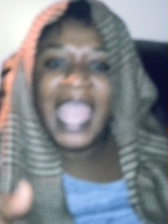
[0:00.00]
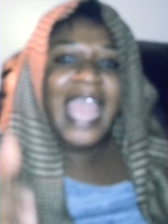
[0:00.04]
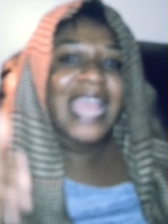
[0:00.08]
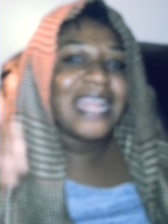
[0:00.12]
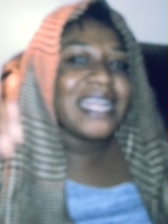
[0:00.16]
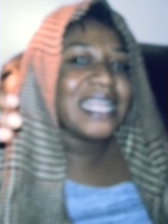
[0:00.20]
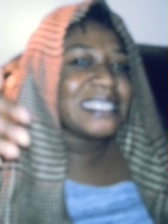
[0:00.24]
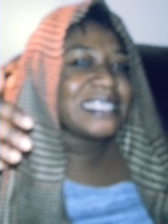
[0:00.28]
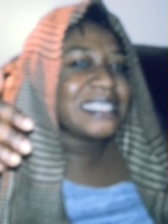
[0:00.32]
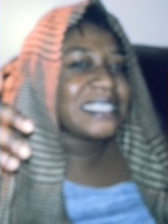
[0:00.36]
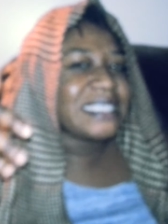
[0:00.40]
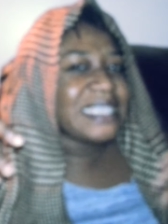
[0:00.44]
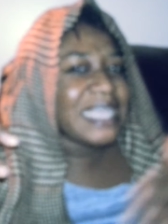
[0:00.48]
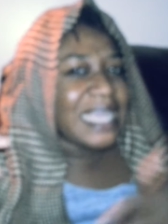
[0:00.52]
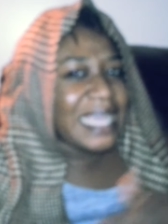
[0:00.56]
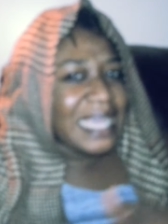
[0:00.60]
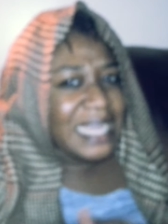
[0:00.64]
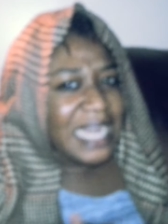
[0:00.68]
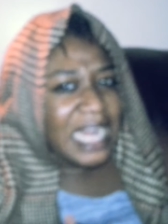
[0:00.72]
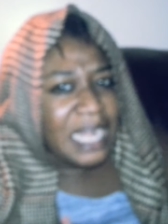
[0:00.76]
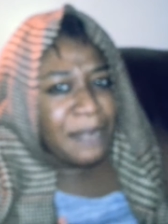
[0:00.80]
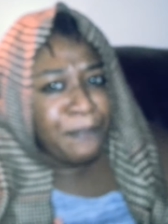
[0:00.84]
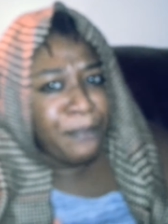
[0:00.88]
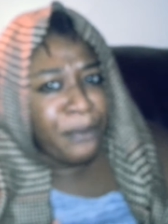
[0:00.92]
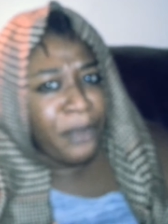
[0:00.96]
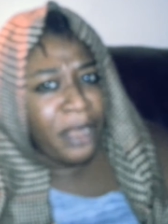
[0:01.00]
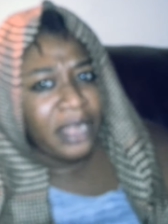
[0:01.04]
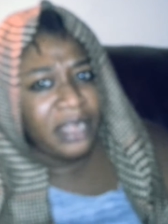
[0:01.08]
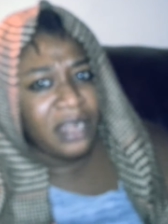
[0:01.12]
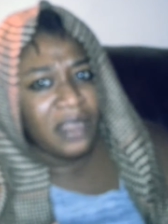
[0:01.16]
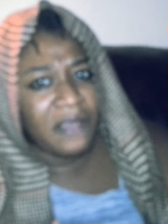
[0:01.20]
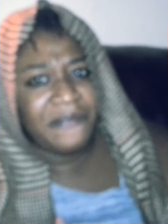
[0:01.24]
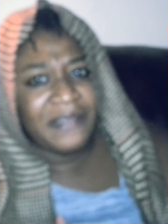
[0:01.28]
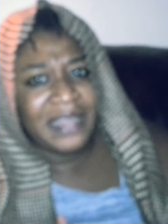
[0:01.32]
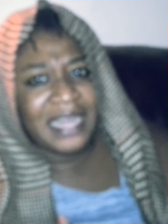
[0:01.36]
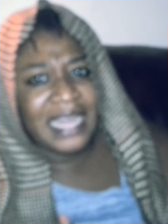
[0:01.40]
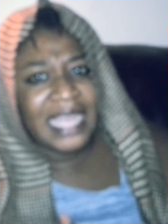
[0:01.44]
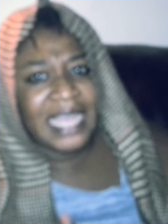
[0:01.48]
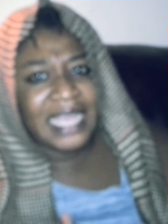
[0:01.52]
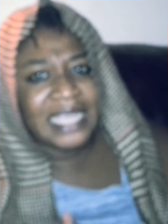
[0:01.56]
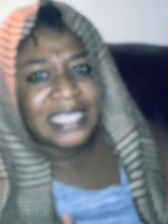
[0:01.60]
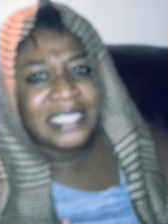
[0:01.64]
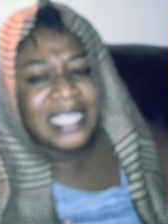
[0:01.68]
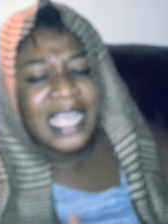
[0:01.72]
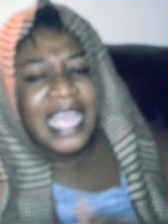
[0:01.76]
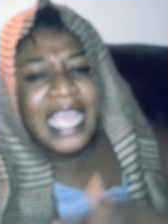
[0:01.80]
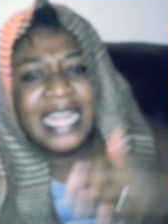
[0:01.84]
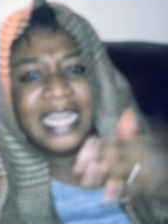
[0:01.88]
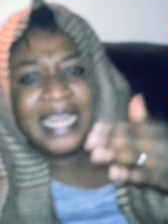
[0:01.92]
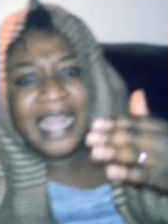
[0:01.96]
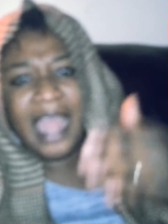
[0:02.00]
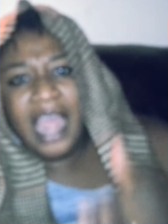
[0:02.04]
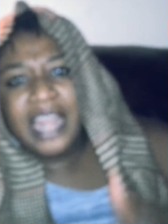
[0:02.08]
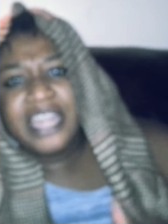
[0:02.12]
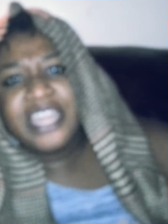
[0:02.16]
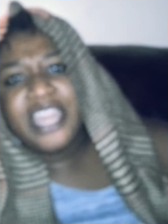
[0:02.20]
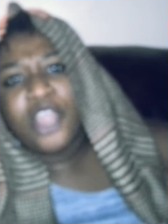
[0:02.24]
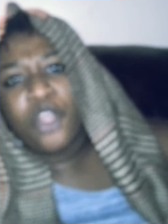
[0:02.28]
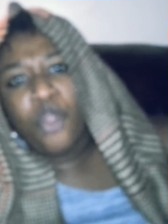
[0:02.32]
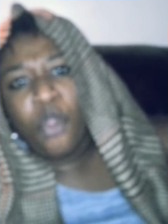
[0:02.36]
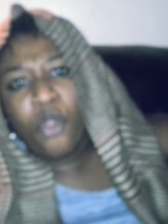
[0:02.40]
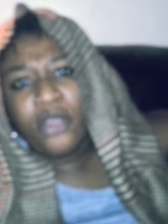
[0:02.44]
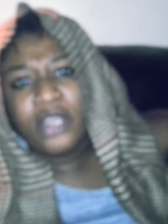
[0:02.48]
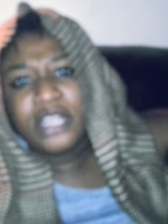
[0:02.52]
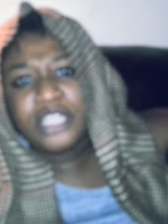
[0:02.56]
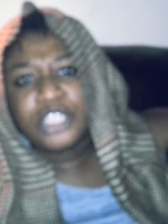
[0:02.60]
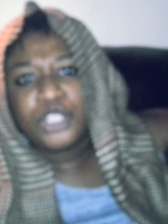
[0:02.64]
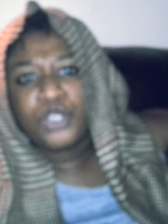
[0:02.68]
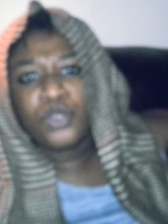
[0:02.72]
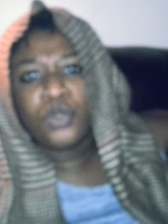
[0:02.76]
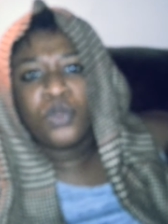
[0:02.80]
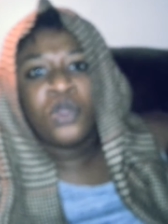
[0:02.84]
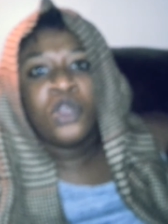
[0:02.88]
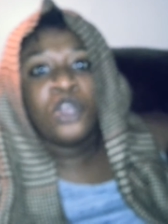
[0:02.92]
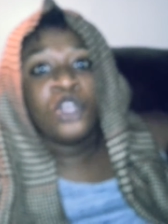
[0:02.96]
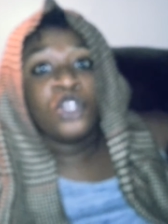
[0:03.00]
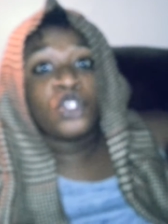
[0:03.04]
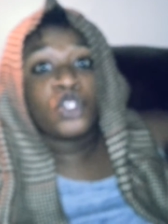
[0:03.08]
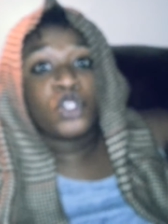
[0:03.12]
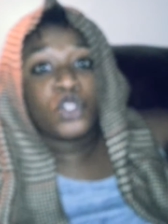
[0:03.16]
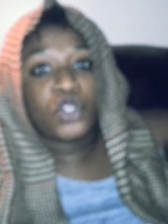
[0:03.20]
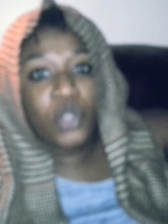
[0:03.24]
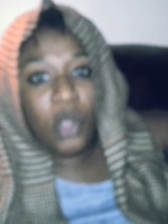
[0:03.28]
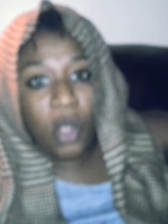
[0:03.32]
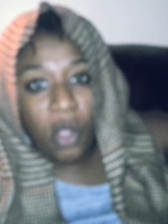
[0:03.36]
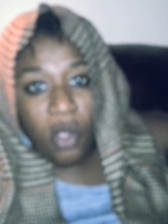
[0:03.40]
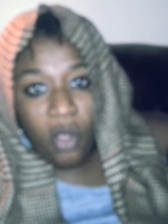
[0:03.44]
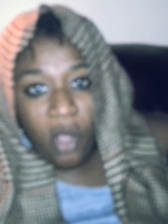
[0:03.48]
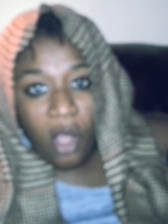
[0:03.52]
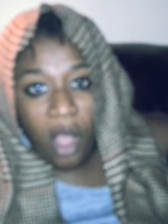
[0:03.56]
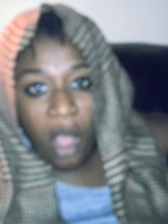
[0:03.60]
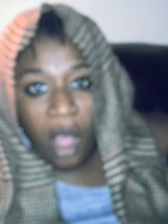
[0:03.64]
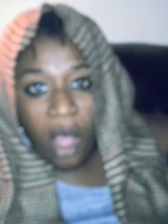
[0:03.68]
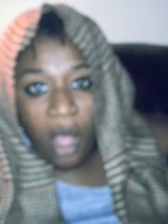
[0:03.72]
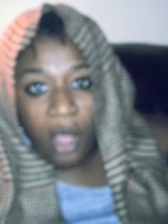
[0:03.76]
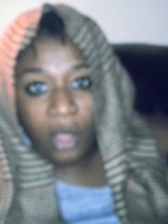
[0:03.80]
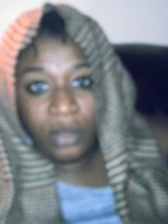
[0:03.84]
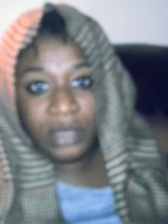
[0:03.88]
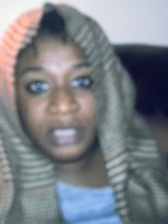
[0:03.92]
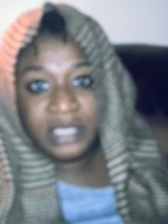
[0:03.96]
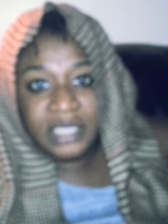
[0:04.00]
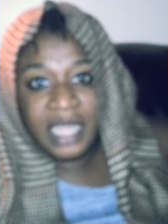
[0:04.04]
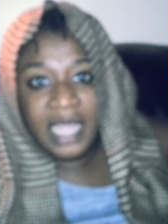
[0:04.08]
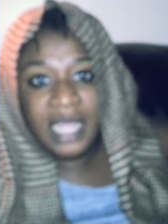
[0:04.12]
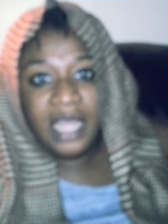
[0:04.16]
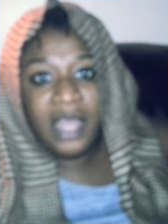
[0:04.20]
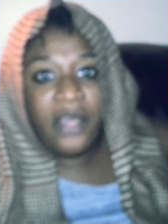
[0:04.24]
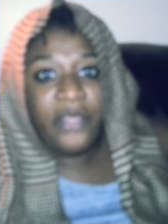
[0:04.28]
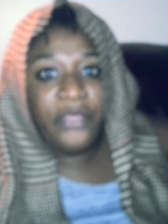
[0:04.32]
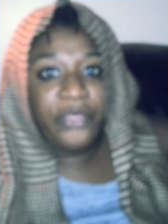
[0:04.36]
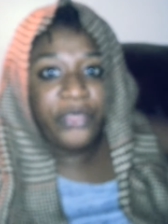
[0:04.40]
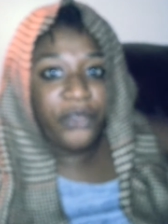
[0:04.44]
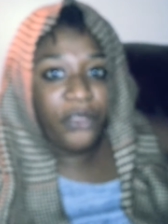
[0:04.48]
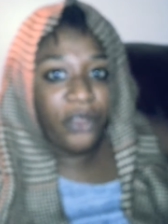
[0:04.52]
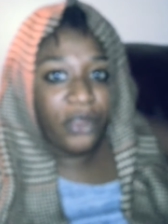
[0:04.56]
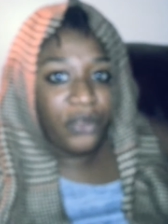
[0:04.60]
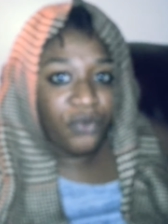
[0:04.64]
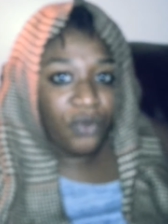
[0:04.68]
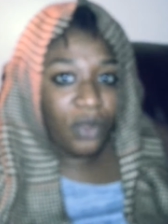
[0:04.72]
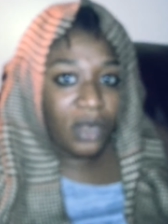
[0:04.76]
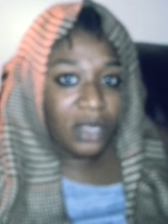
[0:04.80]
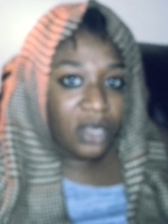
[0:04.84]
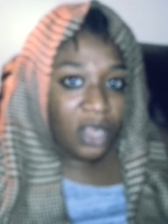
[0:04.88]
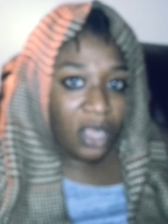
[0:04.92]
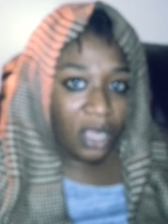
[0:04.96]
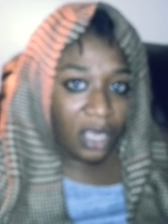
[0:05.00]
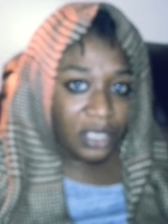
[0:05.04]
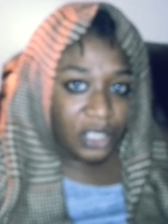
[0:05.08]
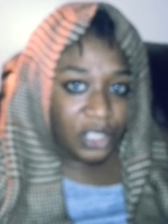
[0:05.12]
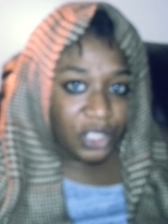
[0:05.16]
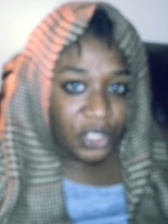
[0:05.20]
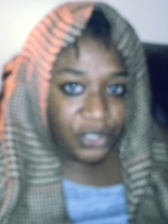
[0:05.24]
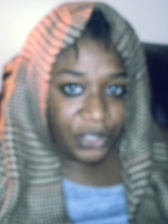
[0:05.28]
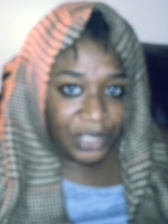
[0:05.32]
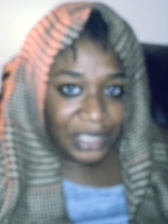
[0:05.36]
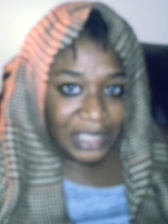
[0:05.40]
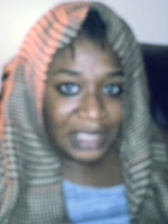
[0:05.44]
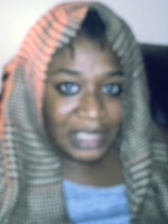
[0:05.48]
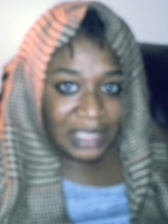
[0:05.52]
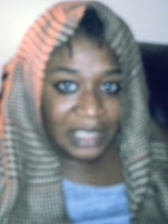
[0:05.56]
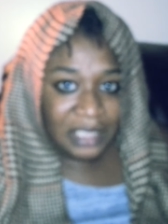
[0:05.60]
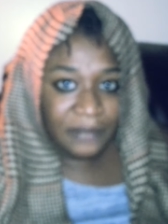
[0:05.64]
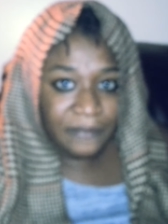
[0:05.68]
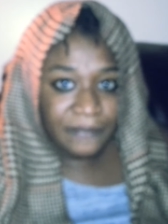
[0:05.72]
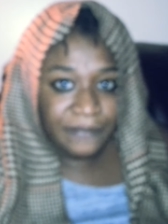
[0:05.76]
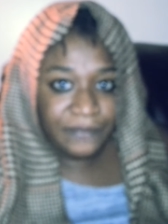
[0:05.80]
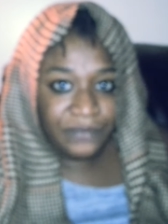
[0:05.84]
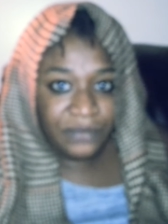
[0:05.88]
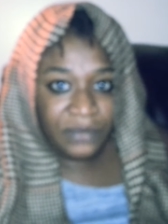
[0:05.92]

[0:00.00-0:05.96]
And the sickening part of it is, now you're going to so-called third world countries